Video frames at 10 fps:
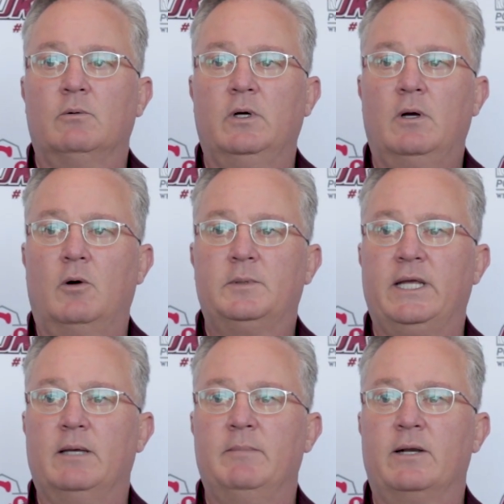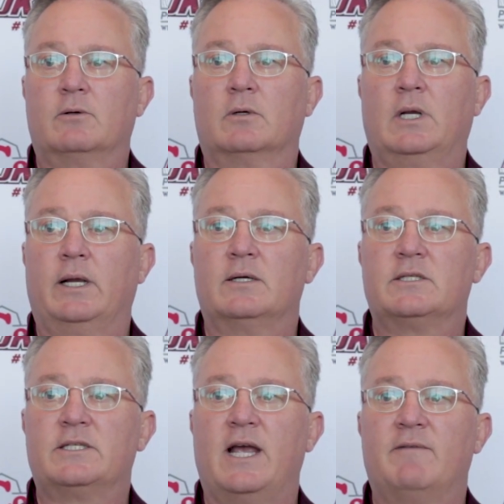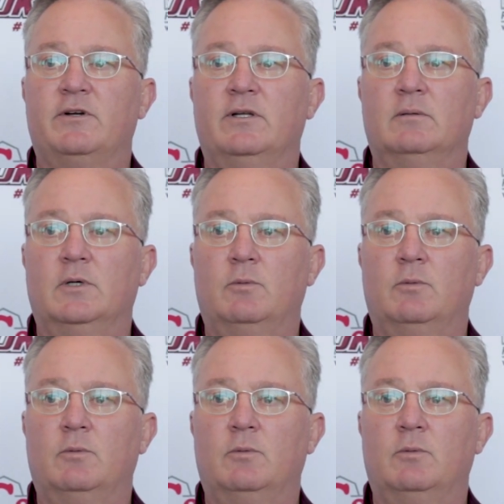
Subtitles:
We hope to get medical clearance this afternoon,